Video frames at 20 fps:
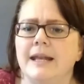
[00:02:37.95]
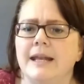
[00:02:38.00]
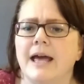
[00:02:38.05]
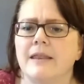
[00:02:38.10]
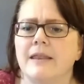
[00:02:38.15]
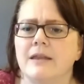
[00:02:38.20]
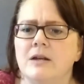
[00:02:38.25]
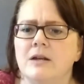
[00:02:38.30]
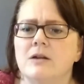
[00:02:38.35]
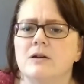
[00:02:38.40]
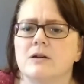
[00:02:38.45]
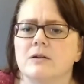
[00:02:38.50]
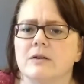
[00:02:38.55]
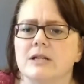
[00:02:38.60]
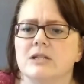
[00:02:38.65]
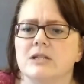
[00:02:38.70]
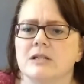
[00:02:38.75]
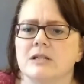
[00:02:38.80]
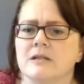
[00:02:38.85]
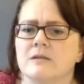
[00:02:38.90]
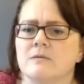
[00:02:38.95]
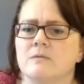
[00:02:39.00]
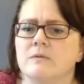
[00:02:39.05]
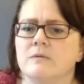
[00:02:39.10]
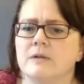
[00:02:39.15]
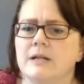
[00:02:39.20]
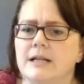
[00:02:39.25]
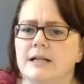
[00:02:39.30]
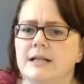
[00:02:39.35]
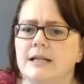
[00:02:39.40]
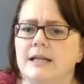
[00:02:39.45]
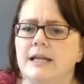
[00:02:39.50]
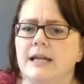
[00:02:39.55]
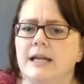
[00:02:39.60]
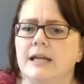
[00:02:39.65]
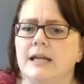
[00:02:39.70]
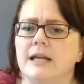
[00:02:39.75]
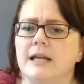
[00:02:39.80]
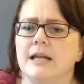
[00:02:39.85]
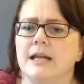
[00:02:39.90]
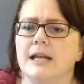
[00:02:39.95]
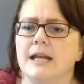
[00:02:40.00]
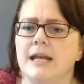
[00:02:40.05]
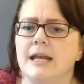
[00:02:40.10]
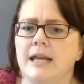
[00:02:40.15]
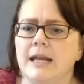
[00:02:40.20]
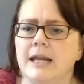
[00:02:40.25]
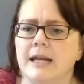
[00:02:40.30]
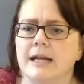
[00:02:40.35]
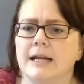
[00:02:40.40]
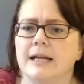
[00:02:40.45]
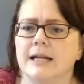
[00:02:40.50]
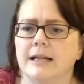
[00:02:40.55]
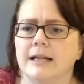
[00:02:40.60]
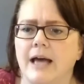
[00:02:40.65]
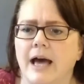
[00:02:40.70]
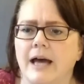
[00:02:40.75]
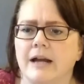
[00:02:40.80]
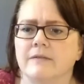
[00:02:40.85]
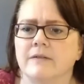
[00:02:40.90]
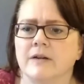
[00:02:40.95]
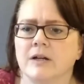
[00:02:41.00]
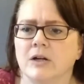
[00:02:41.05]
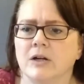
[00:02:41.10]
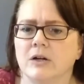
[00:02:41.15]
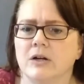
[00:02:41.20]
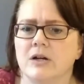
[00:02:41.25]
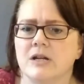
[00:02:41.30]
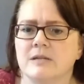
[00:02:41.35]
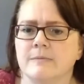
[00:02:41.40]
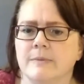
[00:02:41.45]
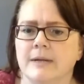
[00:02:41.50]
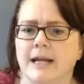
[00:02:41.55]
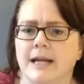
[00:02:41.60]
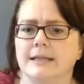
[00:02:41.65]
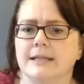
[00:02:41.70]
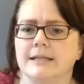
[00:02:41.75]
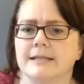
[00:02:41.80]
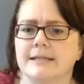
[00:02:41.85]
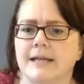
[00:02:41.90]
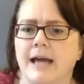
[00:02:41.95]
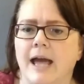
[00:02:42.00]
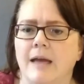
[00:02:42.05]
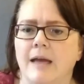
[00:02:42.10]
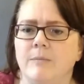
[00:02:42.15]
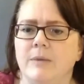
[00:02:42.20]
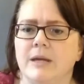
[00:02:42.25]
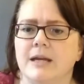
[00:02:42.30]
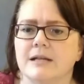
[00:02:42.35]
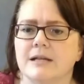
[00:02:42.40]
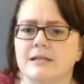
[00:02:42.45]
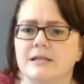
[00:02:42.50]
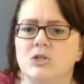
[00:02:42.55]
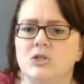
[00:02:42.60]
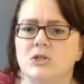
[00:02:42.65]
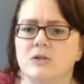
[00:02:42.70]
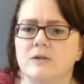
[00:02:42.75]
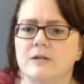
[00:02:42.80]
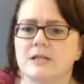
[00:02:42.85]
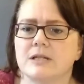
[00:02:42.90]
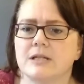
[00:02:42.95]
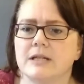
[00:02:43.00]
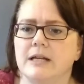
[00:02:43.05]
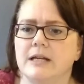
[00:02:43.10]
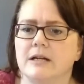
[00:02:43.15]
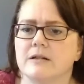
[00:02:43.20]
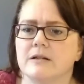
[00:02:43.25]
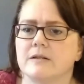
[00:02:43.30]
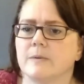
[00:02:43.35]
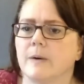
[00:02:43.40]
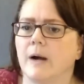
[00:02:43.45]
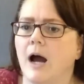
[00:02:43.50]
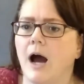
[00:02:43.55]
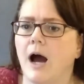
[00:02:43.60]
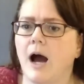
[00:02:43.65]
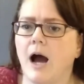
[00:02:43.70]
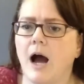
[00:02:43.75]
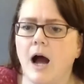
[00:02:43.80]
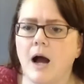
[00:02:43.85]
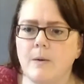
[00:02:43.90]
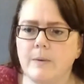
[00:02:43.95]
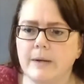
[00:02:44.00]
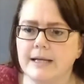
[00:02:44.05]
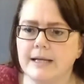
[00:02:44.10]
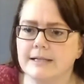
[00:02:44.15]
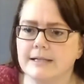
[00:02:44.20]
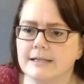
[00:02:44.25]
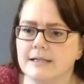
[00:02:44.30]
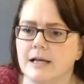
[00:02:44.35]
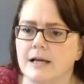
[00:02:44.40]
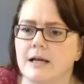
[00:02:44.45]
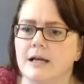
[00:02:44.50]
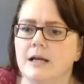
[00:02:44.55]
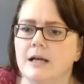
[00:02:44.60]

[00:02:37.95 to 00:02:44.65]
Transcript: Now, the new Christians really needed a lot of encouragement at this time because the Jewish leaders were always